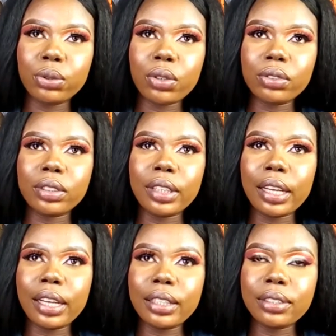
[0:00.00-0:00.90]
just
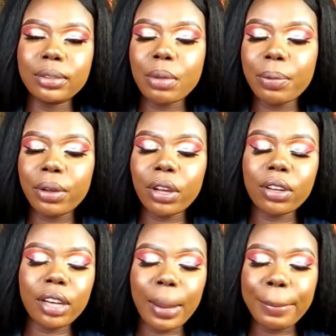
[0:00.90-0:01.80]
get maybe
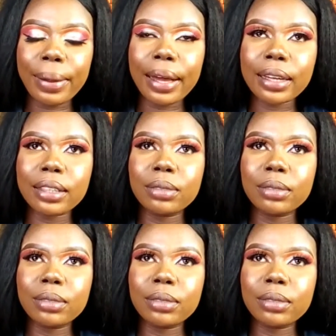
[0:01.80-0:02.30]
another bank,